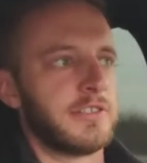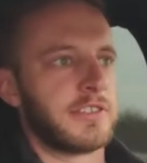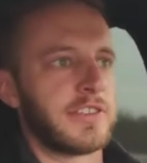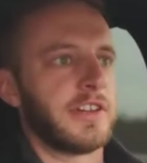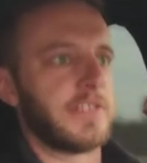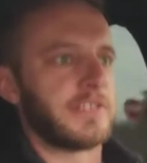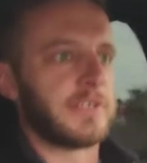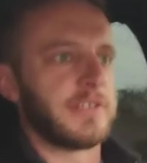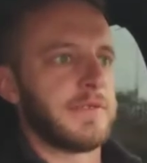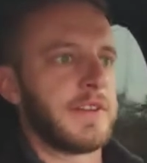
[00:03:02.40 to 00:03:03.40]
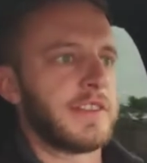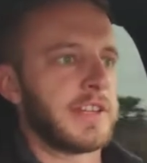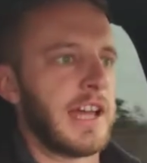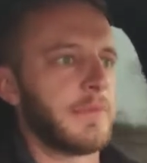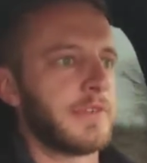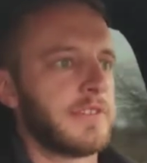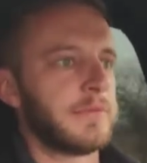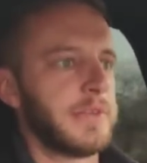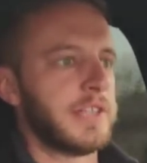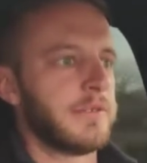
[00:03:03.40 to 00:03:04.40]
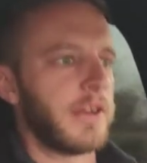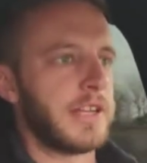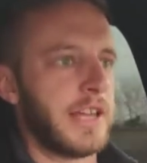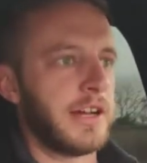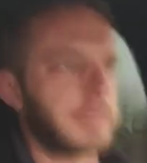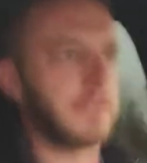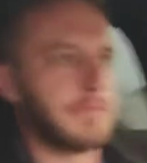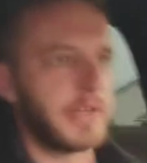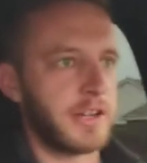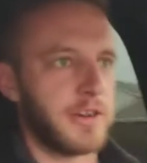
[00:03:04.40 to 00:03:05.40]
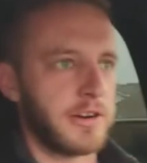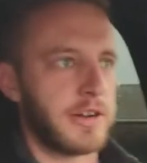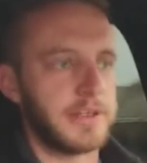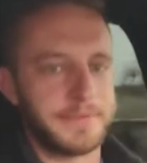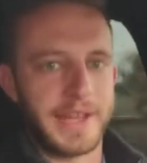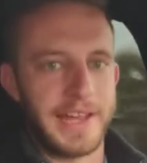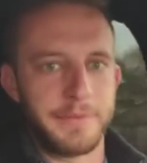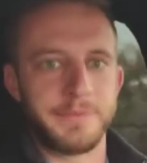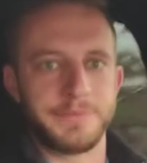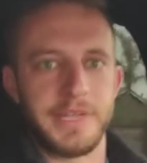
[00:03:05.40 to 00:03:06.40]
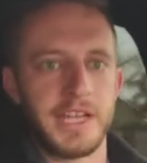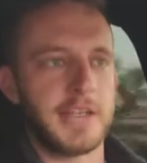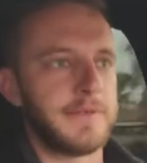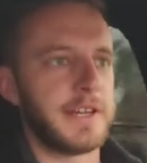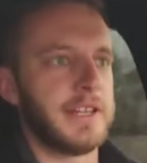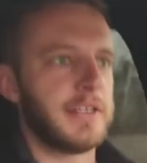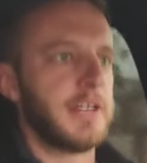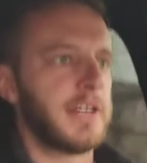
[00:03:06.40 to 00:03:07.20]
just because if anything happened to me right now, my car, I am negative in it.